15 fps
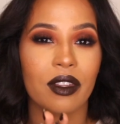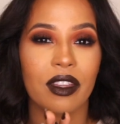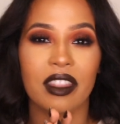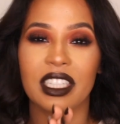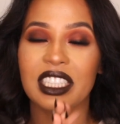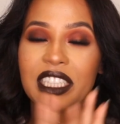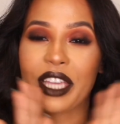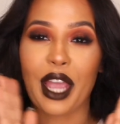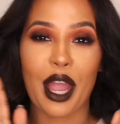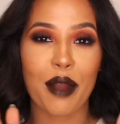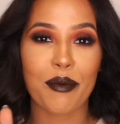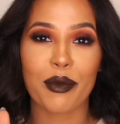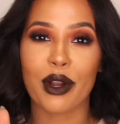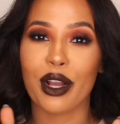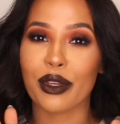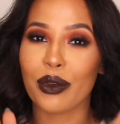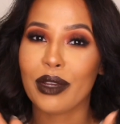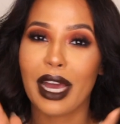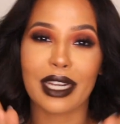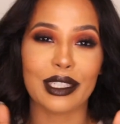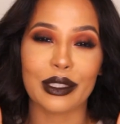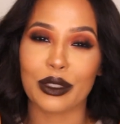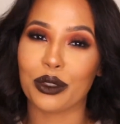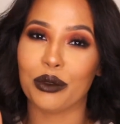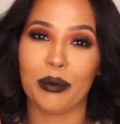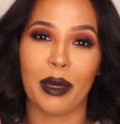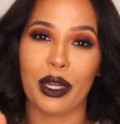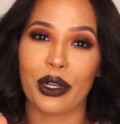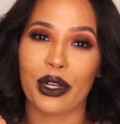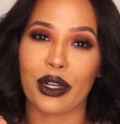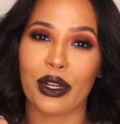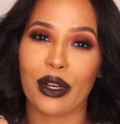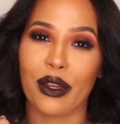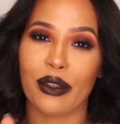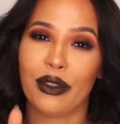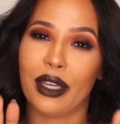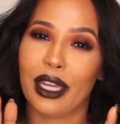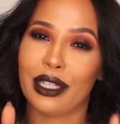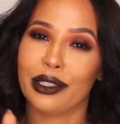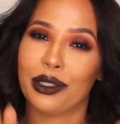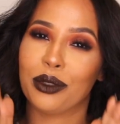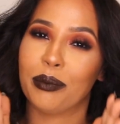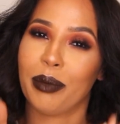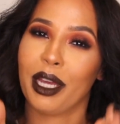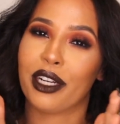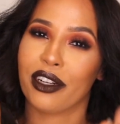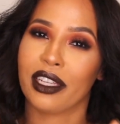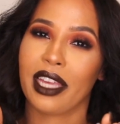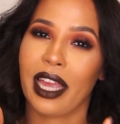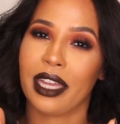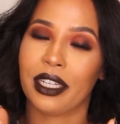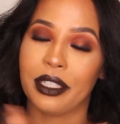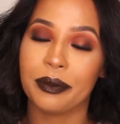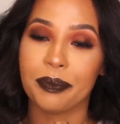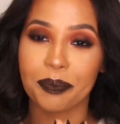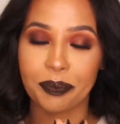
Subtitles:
This camera, you gotta do better. You gotta do better, Canon.